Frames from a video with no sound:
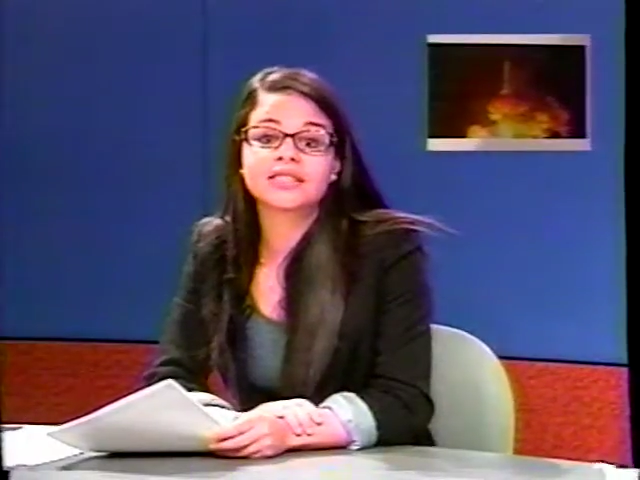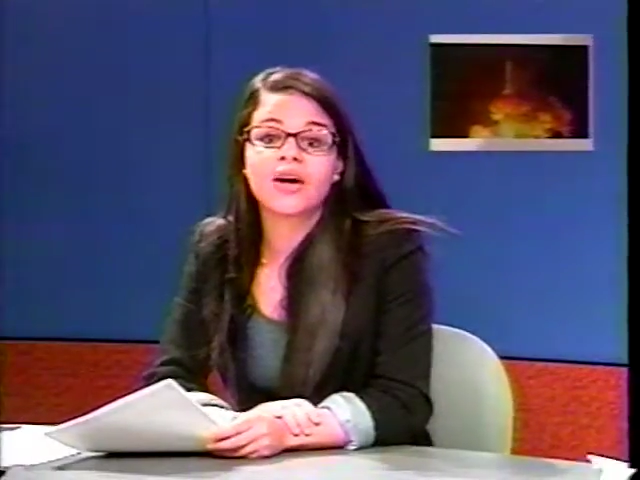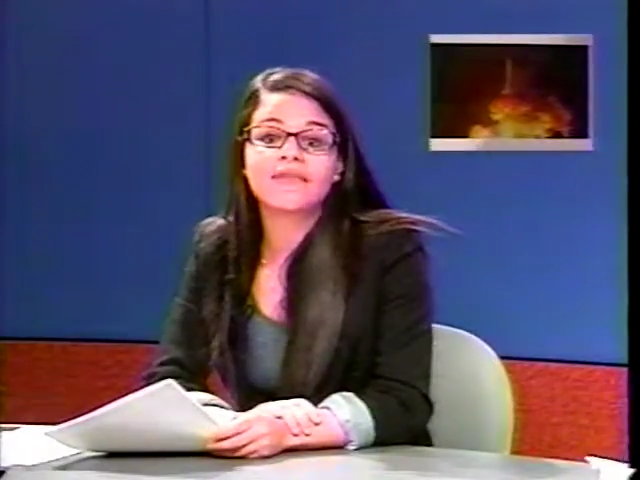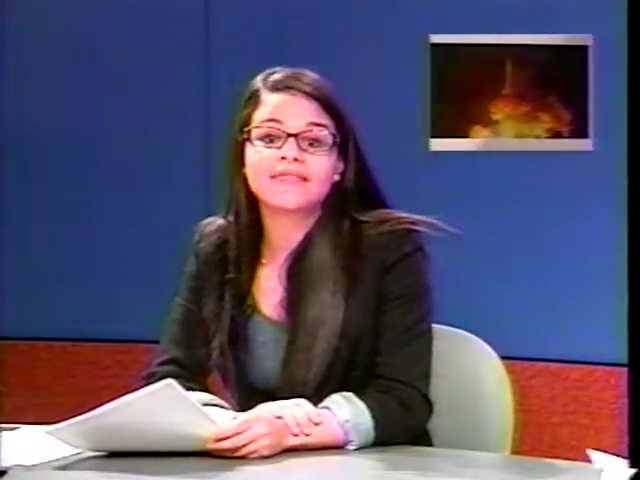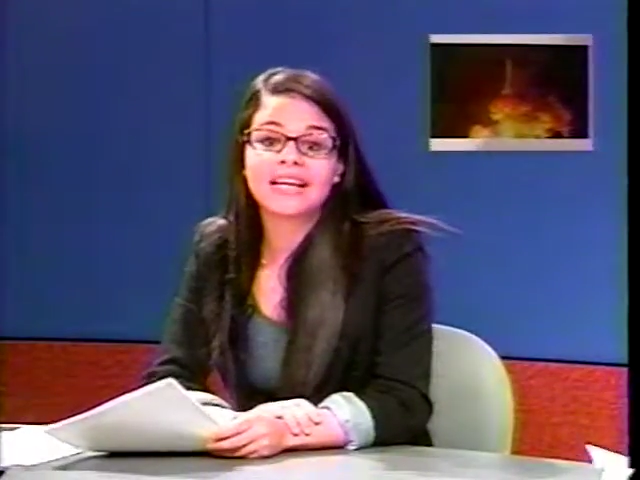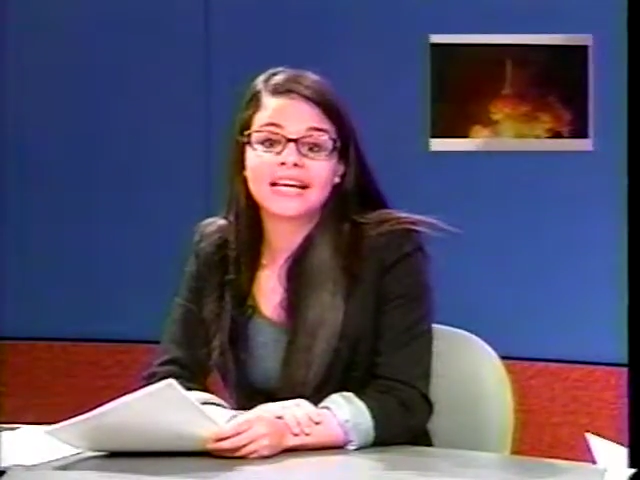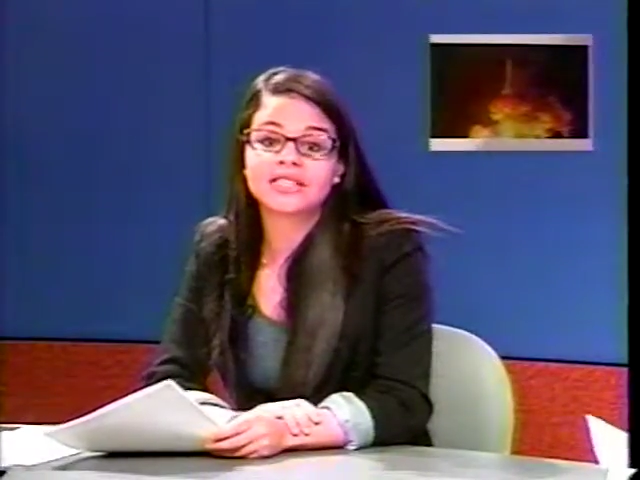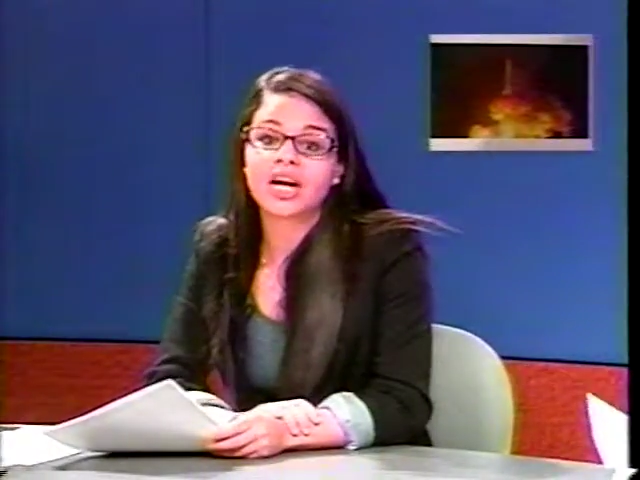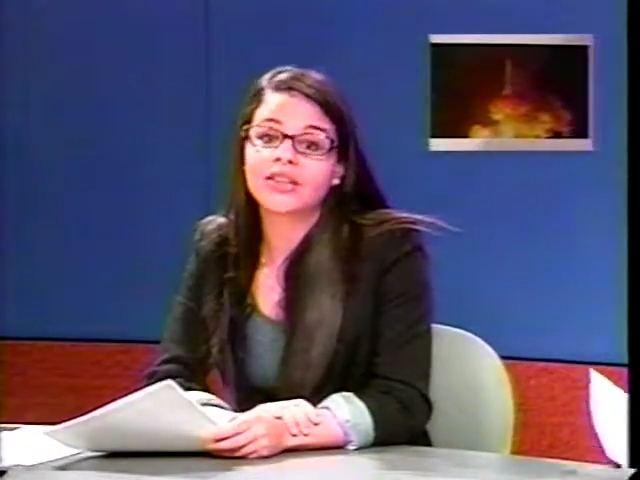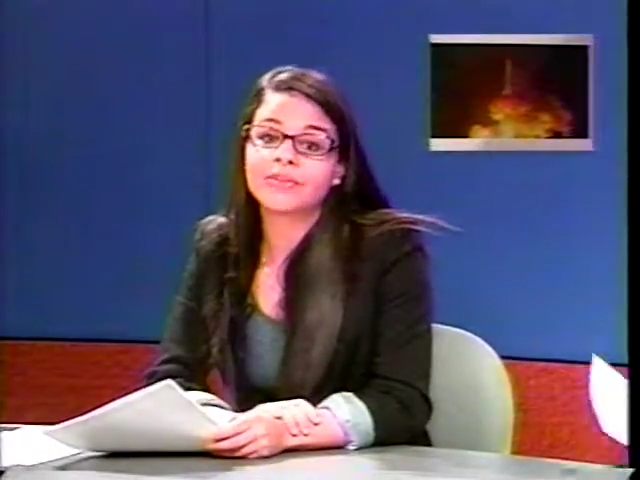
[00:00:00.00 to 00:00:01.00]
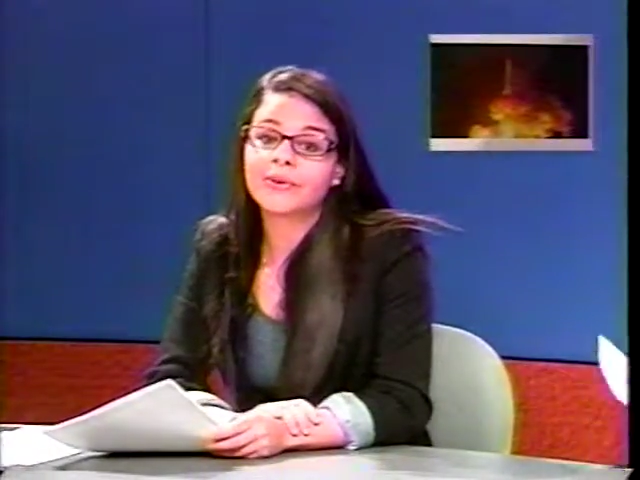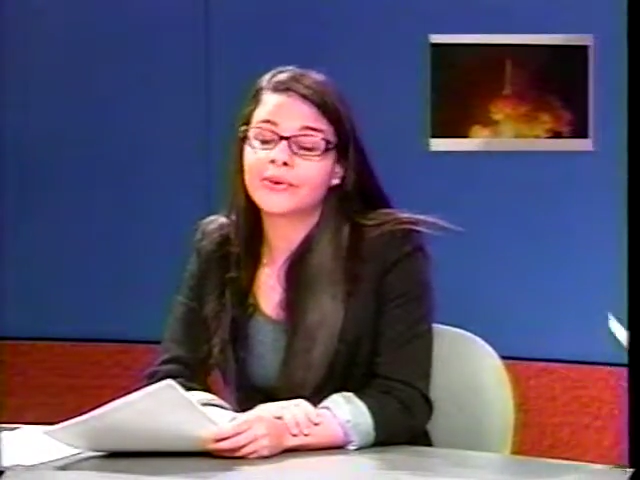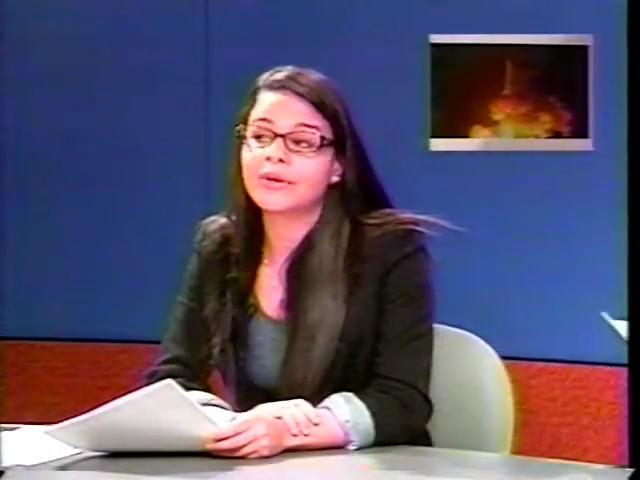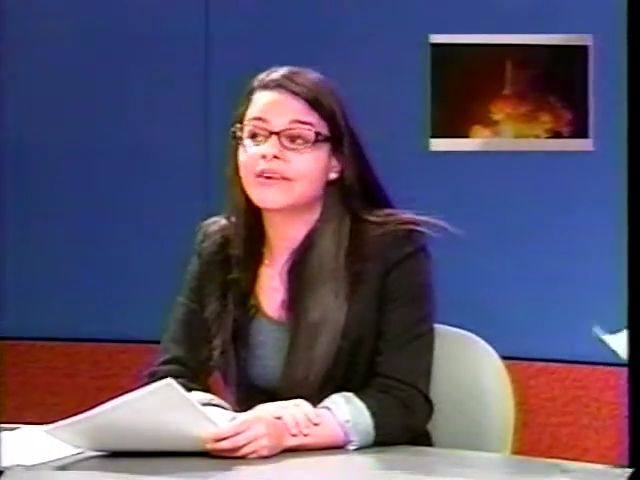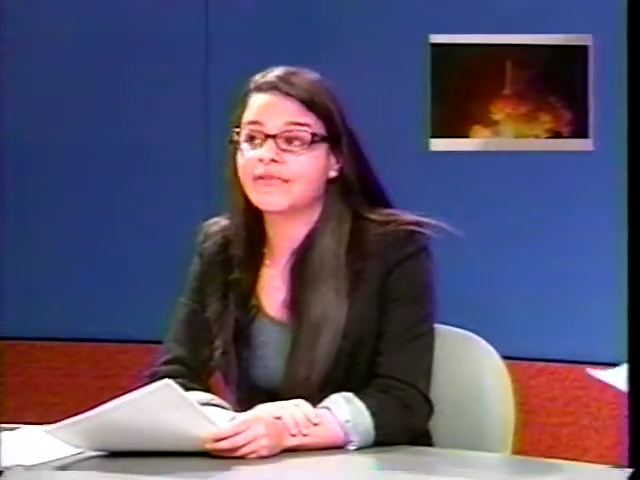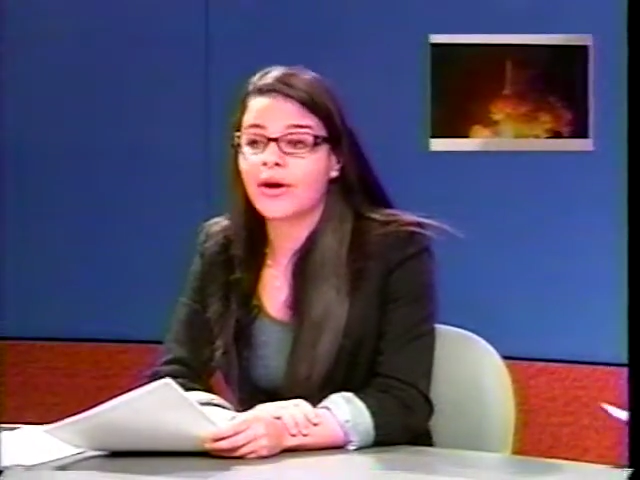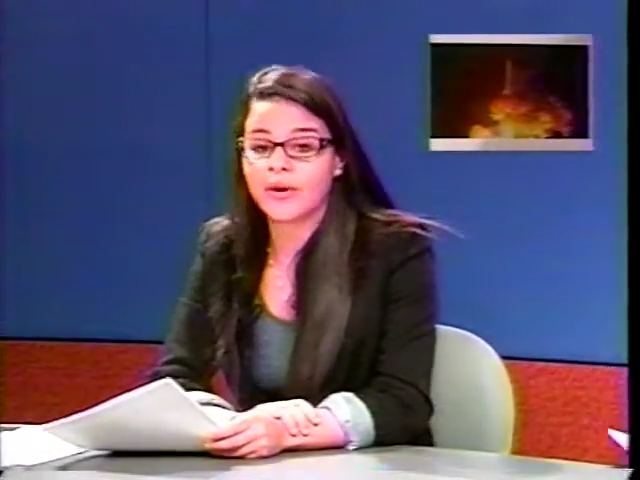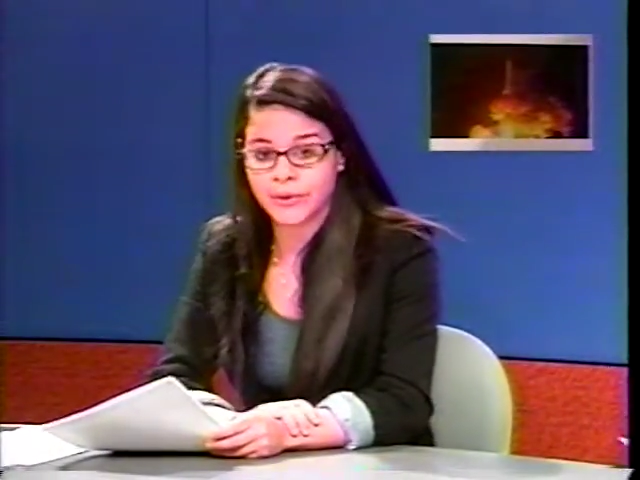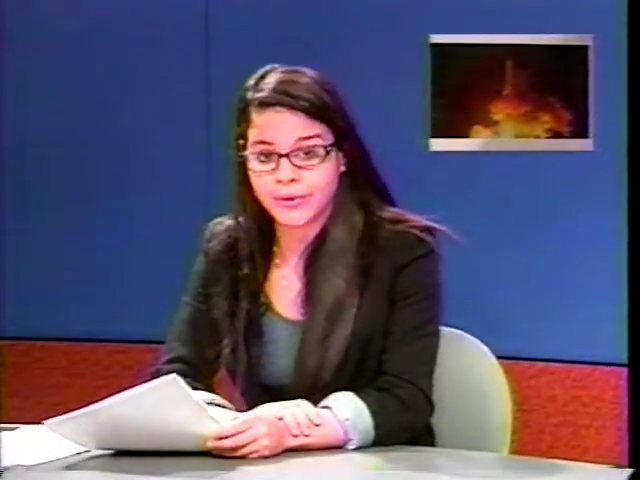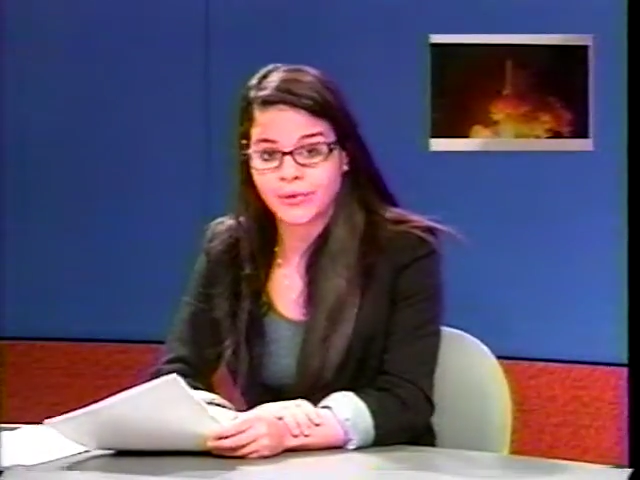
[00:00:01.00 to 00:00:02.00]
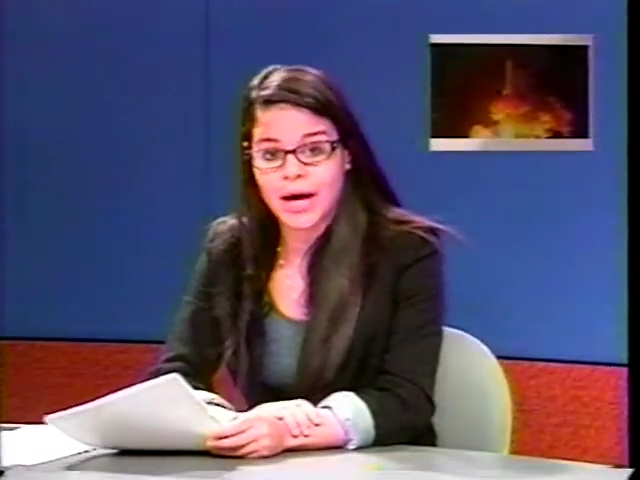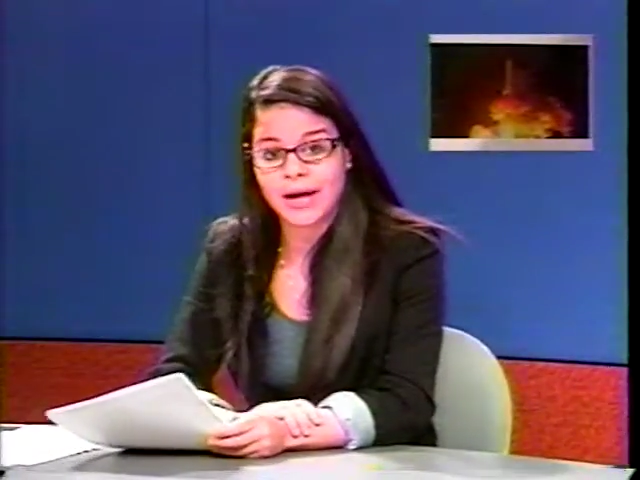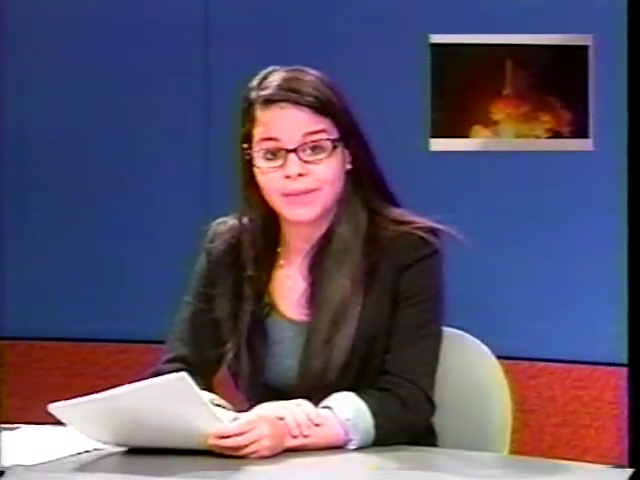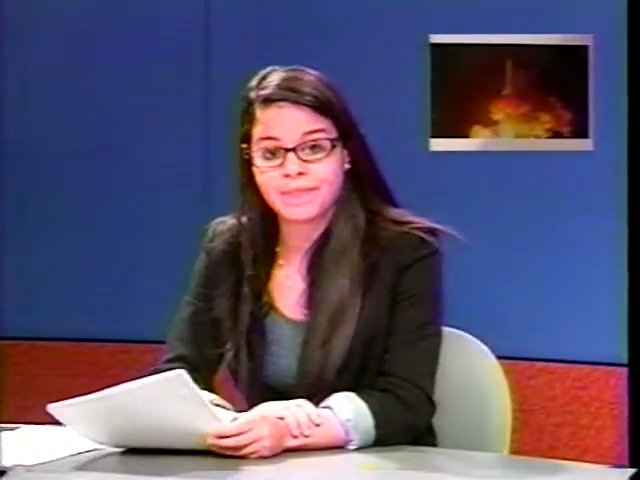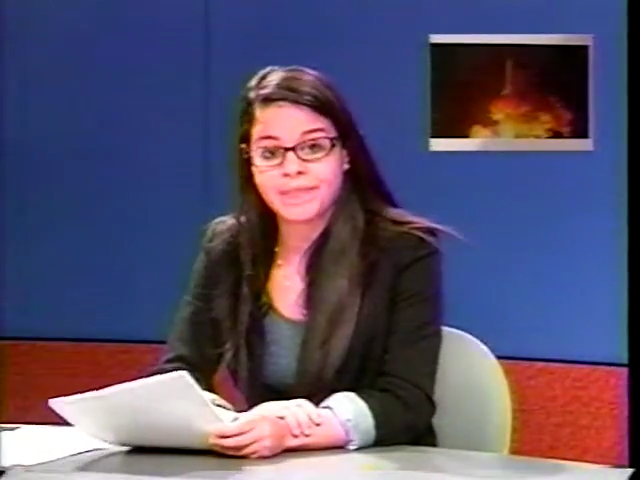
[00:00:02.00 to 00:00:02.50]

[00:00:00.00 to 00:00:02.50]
soft land on the moon if all goes well.